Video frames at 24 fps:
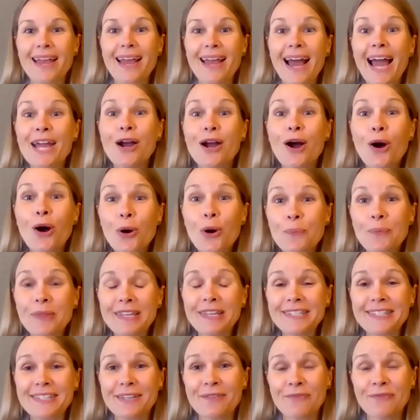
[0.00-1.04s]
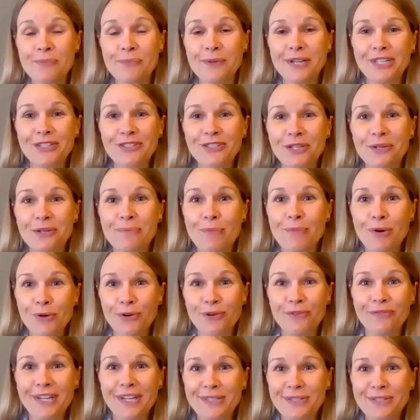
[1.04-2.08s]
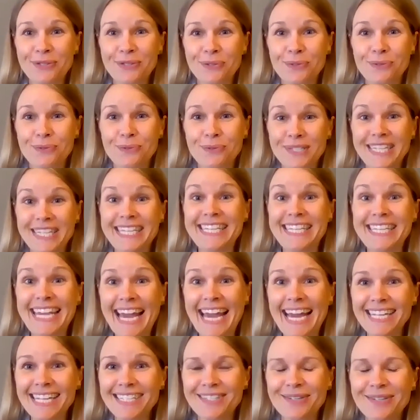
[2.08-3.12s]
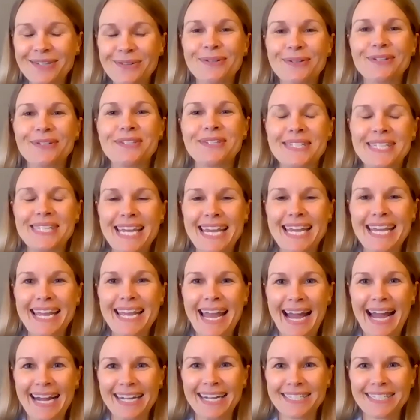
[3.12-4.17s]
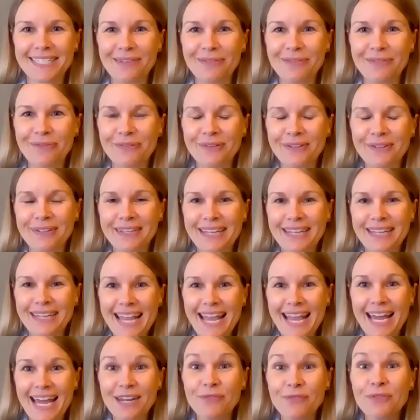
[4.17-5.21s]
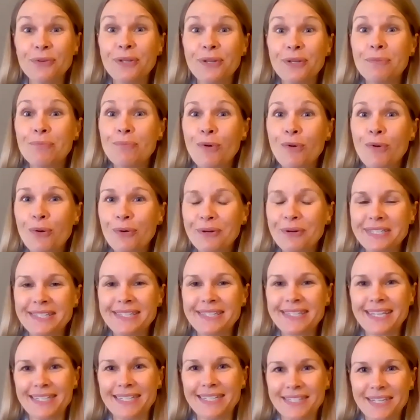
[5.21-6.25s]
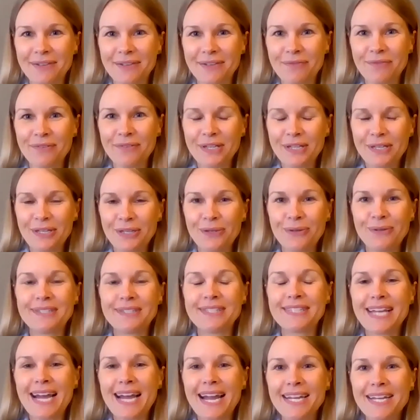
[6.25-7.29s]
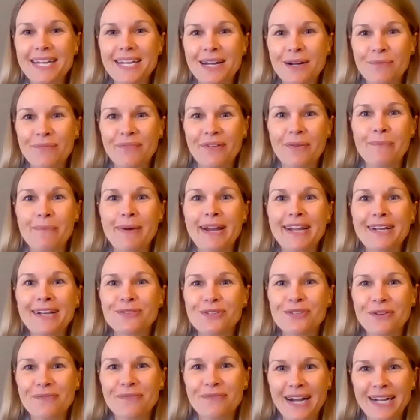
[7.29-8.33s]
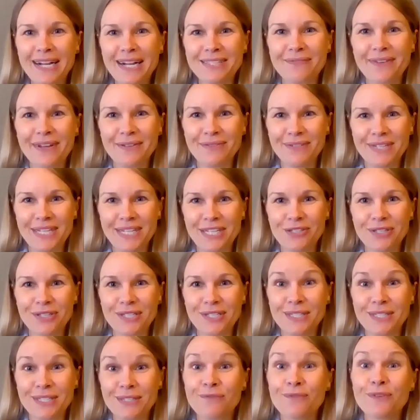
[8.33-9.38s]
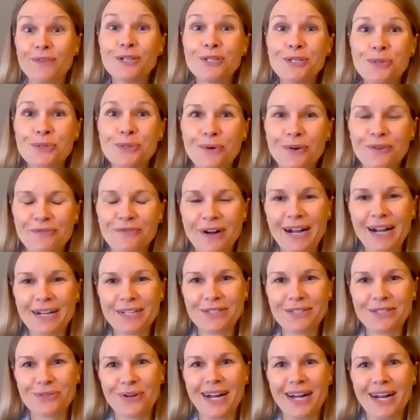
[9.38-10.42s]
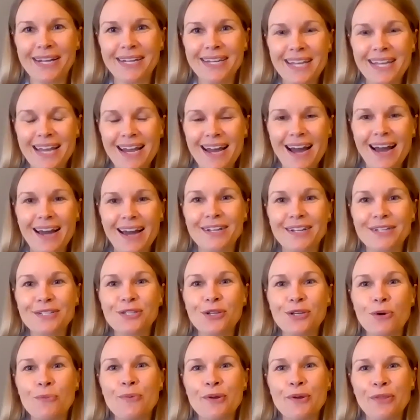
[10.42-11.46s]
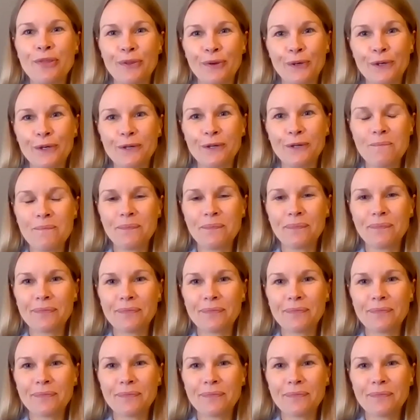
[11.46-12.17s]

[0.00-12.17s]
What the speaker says: I hope this information motivates you to get or stay active. And if you need more incentive, you can sign up for the Michael J. Fox Foundation's virtual Foxtrot on October 3rd.